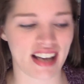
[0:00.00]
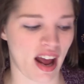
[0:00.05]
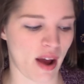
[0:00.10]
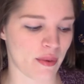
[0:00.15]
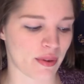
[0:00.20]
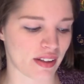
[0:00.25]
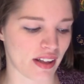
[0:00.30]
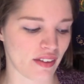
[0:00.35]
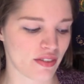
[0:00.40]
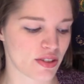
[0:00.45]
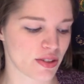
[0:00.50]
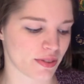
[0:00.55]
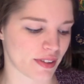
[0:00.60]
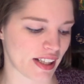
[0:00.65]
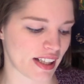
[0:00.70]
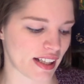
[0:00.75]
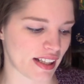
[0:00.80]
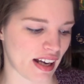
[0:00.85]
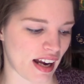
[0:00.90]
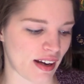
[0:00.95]
I would love to
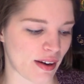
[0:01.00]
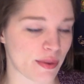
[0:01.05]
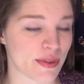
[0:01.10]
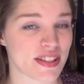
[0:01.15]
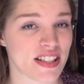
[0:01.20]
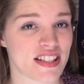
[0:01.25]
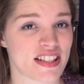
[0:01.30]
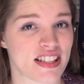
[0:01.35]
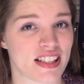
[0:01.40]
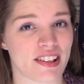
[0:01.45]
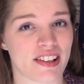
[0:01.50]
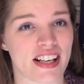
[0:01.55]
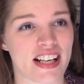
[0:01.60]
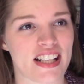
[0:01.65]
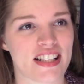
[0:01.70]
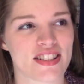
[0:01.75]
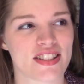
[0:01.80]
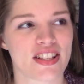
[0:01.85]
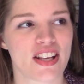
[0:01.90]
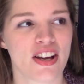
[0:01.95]
read it. I know it's a
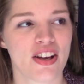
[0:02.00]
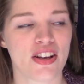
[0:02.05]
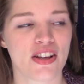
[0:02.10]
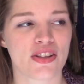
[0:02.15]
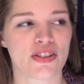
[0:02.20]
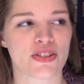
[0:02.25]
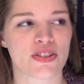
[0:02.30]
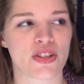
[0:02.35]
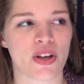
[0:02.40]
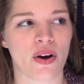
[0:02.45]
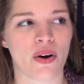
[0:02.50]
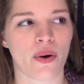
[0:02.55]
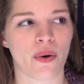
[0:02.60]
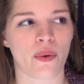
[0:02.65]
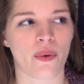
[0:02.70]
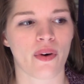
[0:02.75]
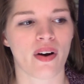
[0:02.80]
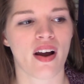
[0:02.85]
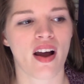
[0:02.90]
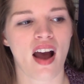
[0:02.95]
series,
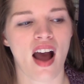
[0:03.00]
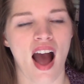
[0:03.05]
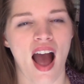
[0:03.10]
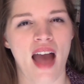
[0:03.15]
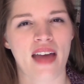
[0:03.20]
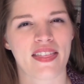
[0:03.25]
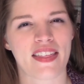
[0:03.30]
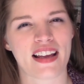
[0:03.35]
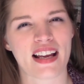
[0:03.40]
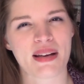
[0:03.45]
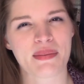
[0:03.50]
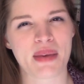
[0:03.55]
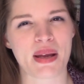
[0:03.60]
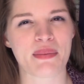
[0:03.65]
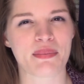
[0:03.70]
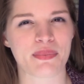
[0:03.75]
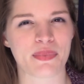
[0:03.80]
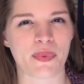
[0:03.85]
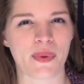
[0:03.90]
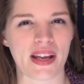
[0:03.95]
so I think I
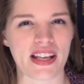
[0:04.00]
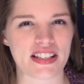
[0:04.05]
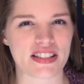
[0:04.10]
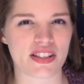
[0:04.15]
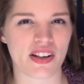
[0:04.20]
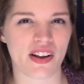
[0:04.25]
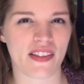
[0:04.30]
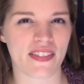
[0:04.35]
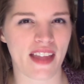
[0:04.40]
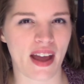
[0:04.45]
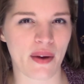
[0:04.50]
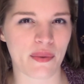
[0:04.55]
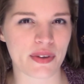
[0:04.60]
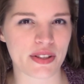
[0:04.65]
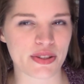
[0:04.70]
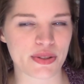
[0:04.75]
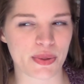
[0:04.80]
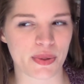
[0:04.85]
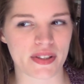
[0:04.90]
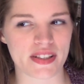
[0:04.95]
might wait on that
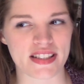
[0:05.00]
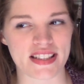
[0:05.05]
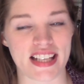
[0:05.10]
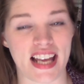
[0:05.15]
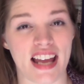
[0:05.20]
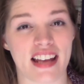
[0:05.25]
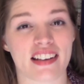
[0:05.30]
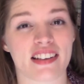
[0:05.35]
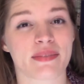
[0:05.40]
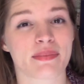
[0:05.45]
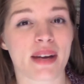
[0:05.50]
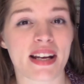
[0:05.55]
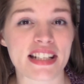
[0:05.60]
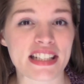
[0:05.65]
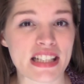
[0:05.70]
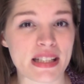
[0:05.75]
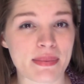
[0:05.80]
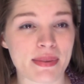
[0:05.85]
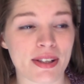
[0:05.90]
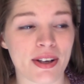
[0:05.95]
one towards the end of my
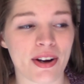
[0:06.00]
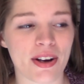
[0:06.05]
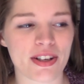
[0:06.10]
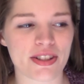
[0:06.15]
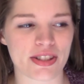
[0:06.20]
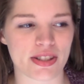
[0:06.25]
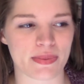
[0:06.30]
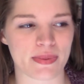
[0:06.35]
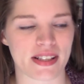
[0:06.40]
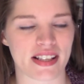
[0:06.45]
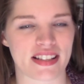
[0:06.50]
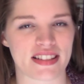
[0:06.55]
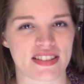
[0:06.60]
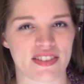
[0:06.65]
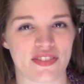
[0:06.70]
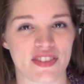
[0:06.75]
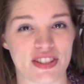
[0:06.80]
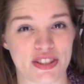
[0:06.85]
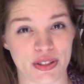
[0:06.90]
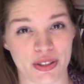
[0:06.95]
TBR, just because
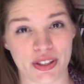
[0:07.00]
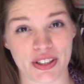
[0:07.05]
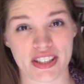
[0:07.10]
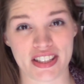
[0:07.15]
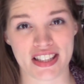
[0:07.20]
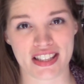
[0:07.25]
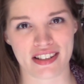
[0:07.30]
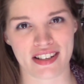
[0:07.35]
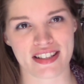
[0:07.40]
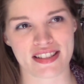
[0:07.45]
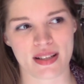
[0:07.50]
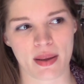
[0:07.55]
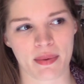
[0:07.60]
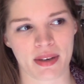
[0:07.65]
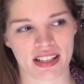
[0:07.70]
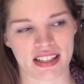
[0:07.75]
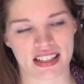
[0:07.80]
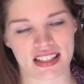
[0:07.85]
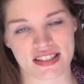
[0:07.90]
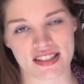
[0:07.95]
if it's a good series, I'm
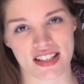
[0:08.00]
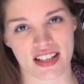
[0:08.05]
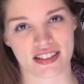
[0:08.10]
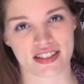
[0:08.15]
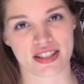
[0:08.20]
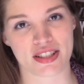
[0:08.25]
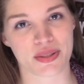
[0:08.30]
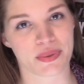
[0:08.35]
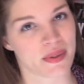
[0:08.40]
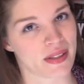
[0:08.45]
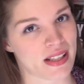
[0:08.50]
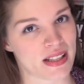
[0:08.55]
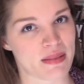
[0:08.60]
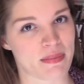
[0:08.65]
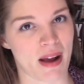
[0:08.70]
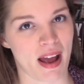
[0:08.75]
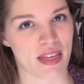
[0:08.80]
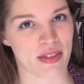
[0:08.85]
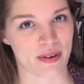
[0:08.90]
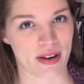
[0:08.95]
going to get sucked into wanting to
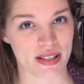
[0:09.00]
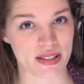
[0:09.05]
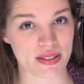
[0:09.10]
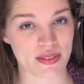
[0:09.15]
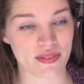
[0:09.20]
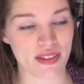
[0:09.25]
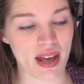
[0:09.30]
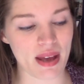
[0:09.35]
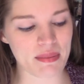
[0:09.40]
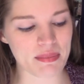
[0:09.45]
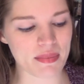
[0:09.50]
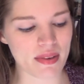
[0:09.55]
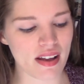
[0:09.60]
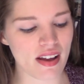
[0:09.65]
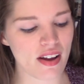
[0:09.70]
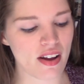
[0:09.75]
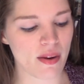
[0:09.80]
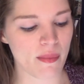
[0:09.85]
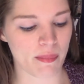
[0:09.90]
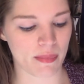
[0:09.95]
buy the rest of them,
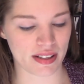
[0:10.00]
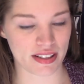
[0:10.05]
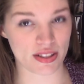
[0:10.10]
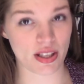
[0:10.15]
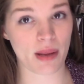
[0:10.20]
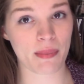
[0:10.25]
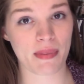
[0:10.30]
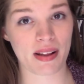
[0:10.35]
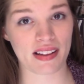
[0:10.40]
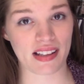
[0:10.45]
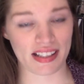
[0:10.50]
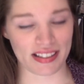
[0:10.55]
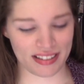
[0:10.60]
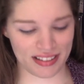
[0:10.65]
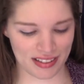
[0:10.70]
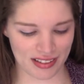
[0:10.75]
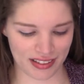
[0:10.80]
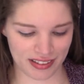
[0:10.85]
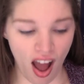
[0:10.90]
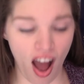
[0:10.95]
but it's on my
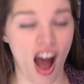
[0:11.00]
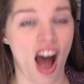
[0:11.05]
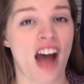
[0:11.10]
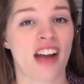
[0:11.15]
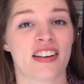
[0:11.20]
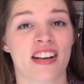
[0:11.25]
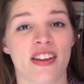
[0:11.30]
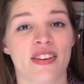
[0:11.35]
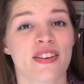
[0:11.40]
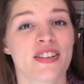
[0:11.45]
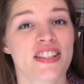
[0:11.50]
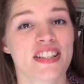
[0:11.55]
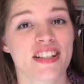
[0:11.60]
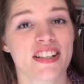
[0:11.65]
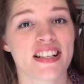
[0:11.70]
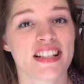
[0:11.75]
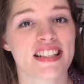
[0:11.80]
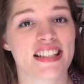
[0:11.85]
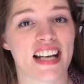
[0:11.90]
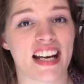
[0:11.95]
list. Another
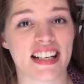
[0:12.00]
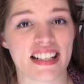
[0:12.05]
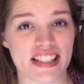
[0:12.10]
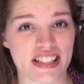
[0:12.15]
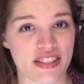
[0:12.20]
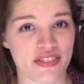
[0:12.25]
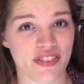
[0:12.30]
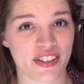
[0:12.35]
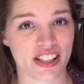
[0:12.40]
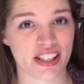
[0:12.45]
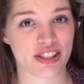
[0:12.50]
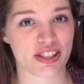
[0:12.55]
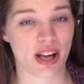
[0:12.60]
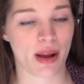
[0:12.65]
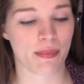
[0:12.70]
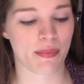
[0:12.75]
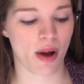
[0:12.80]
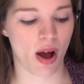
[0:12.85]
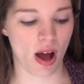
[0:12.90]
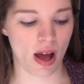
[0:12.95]
series that I need to finish
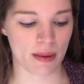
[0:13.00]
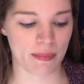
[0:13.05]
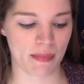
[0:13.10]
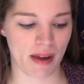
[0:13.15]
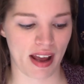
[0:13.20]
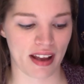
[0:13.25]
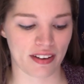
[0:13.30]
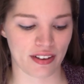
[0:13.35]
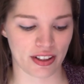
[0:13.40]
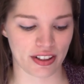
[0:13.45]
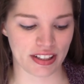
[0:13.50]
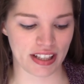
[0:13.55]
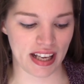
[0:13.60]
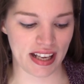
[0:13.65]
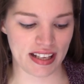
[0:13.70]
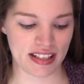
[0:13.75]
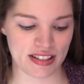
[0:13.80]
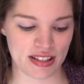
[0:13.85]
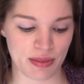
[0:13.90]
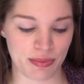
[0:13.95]
up on my Nook
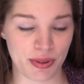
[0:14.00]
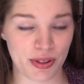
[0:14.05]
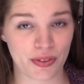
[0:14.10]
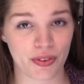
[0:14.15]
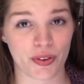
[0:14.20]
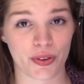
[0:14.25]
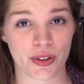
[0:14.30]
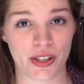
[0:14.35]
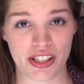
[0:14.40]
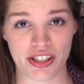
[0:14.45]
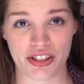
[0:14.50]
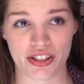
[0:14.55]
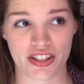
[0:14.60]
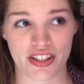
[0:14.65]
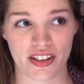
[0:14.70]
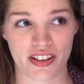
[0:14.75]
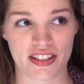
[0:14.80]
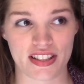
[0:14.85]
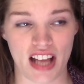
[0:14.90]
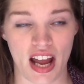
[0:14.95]
is the Beautiful Creatures
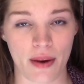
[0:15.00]
series.